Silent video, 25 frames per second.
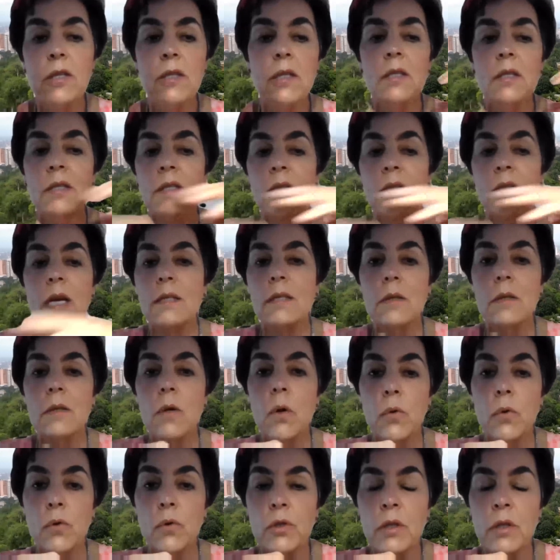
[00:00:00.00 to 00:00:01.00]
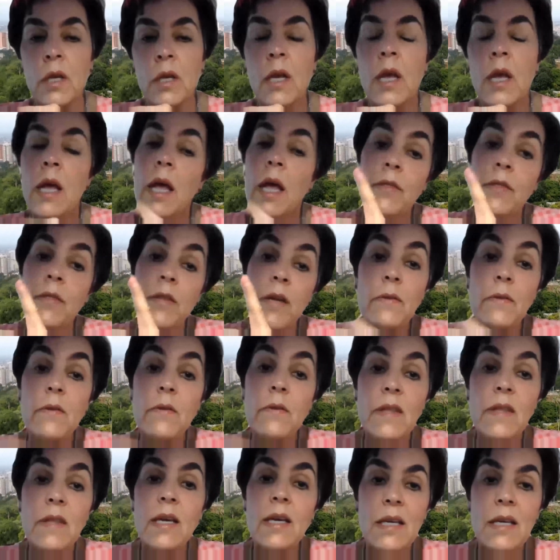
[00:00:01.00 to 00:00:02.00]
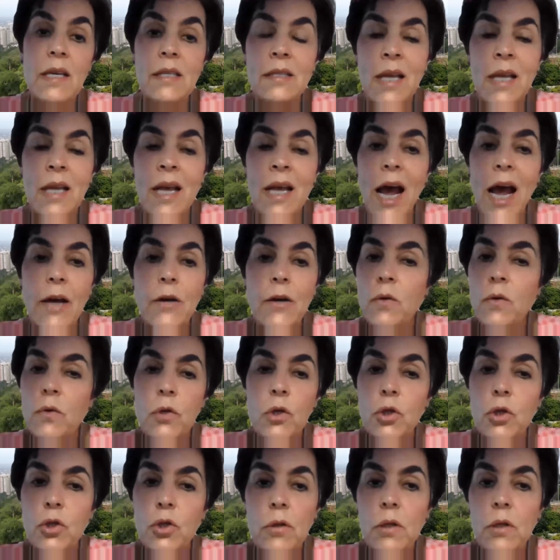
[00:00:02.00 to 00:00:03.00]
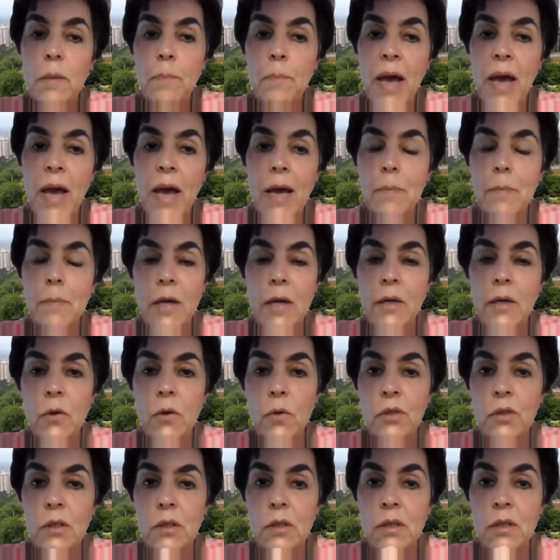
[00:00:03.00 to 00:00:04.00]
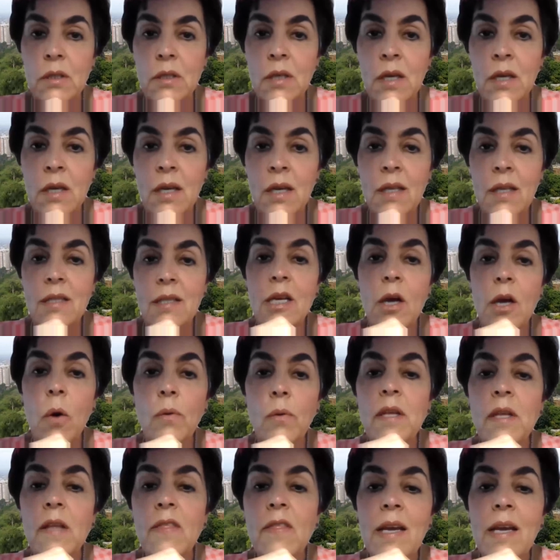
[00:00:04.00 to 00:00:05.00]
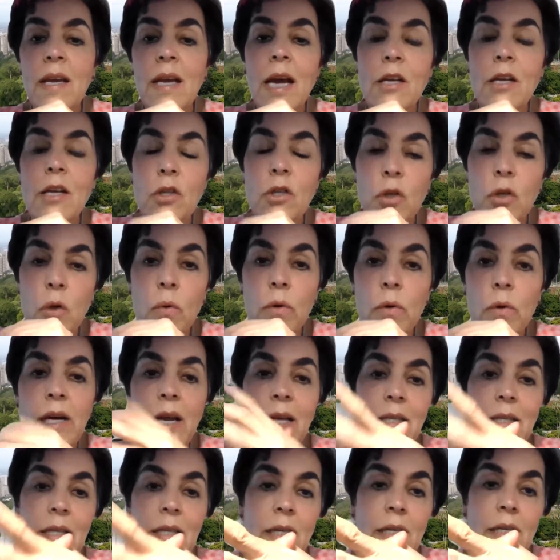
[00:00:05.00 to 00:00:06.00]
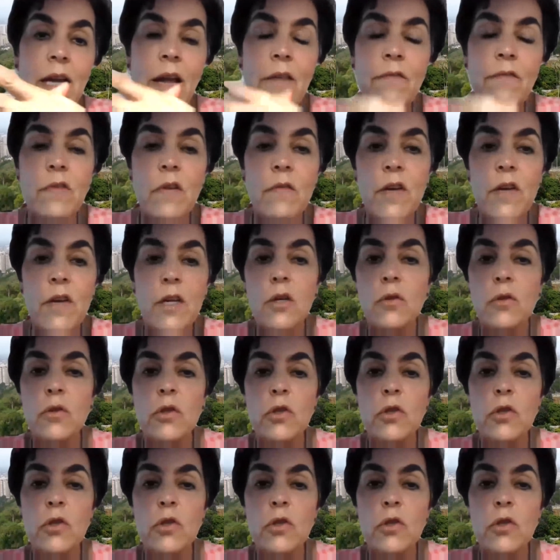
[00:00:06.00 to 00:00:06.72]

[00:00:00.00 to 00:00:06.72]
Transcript: inside the nose. And the other thing is, I don't usually pack my noses. The only thing I do, and I didn't have the video to